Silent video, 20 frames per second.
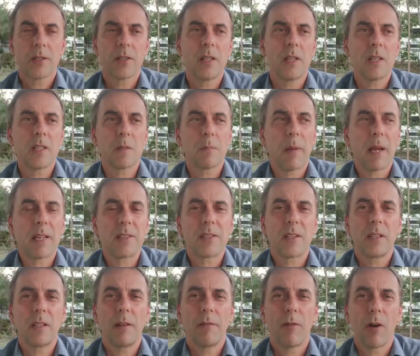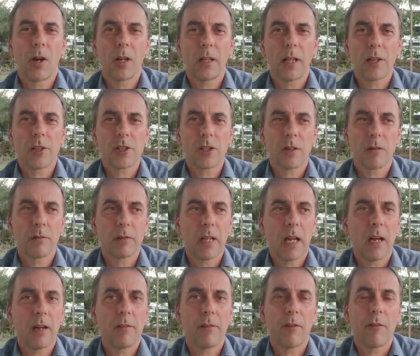sin is basically a violation of
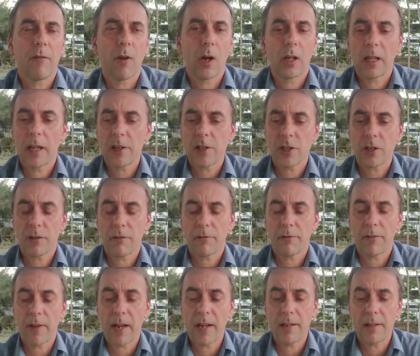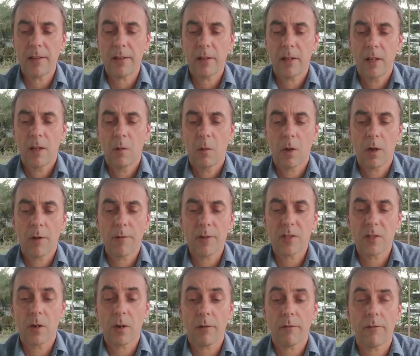love, a violation of faith. Whatever
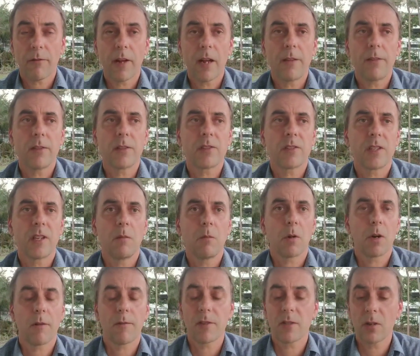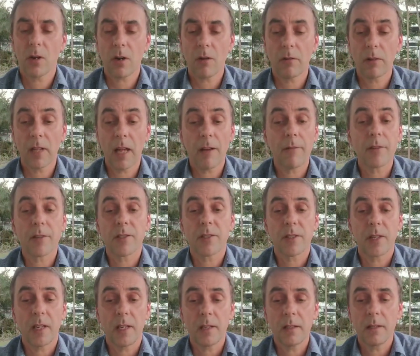is not of faith is sin. Whatever is not of love is
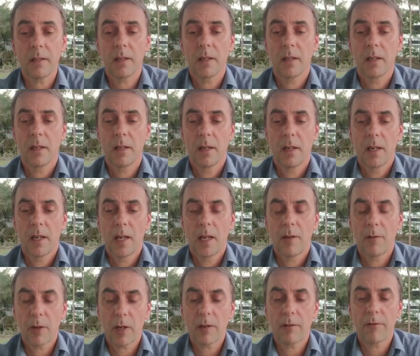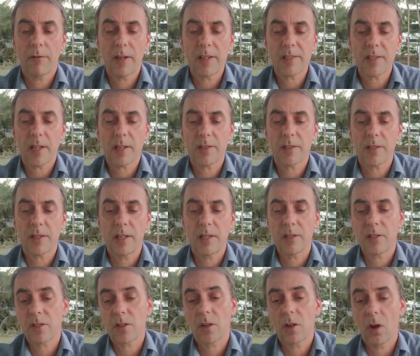sin. If we confess our
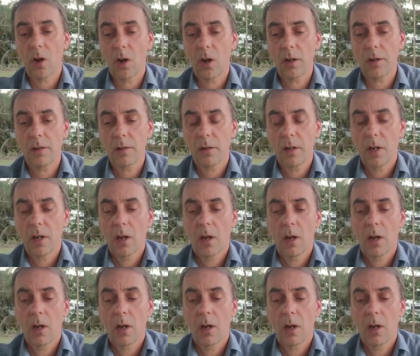sins to God,